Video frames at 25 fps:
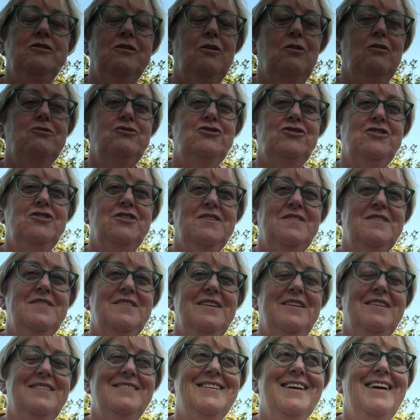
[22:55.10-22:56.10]

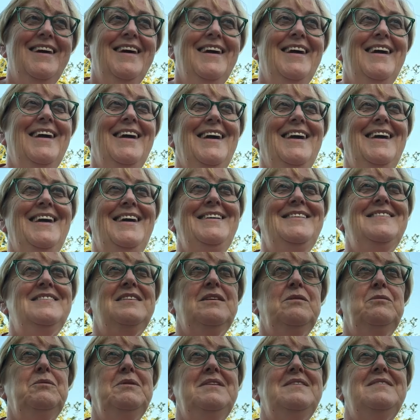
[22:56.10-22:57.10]
consciousness is
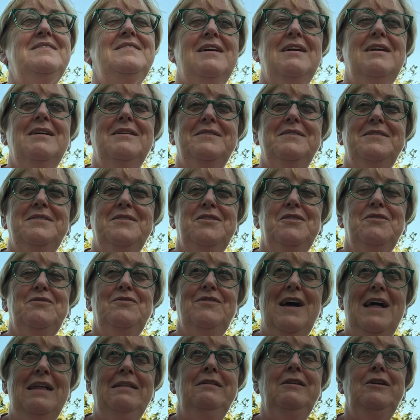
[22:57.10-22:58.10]
that we start to
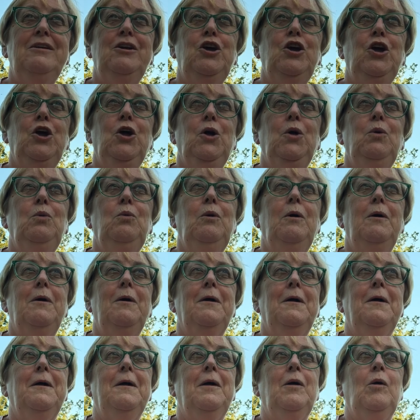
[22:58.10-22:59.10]
value
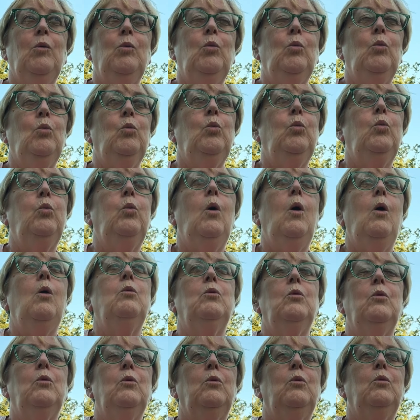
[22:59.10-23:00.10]
what
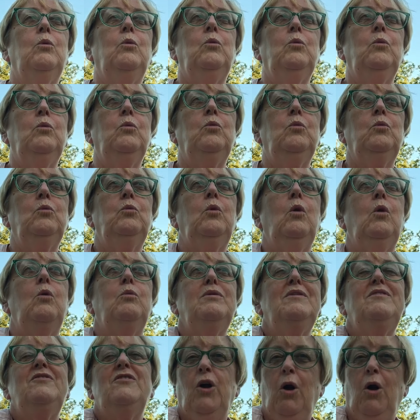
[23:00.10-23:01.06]
what we've